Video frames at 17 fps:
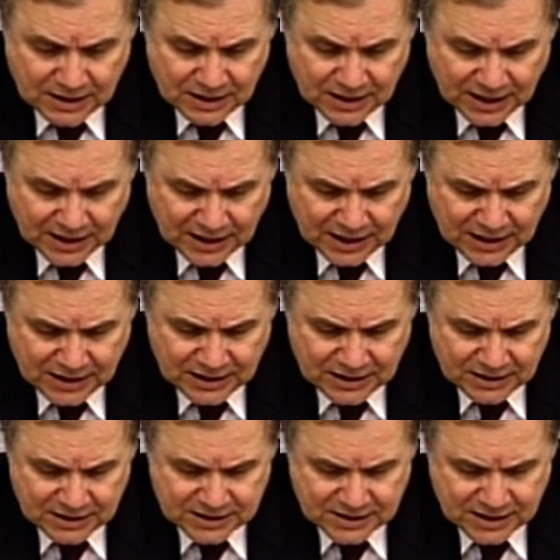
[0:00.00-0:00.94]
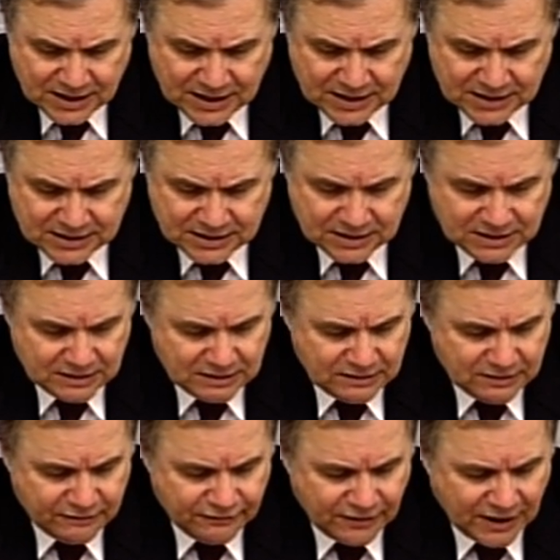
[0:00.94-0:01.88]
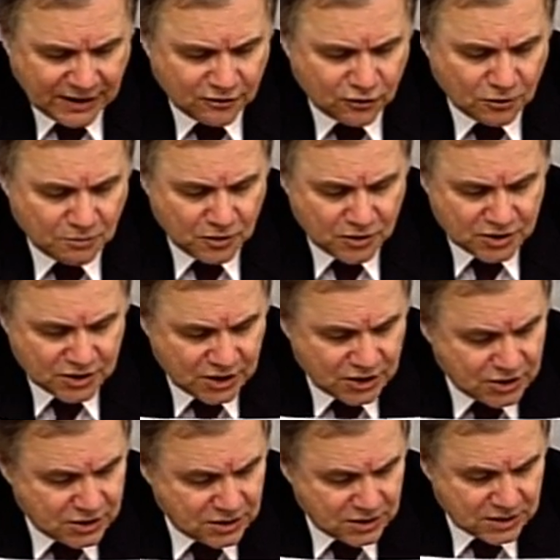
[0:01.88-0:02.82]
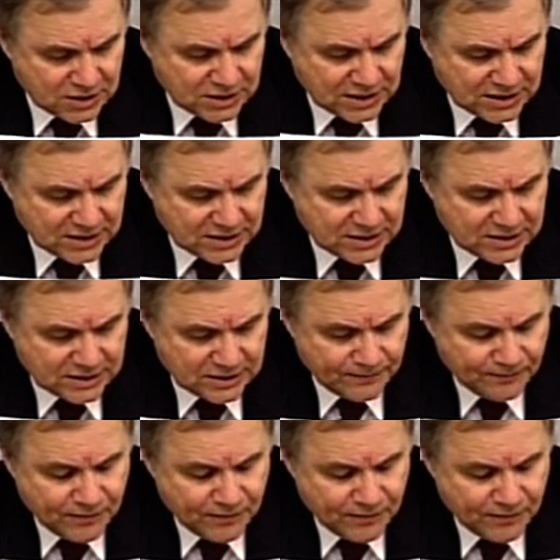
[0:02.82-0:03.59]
Again, in this case, the de facto harmonization is necessary.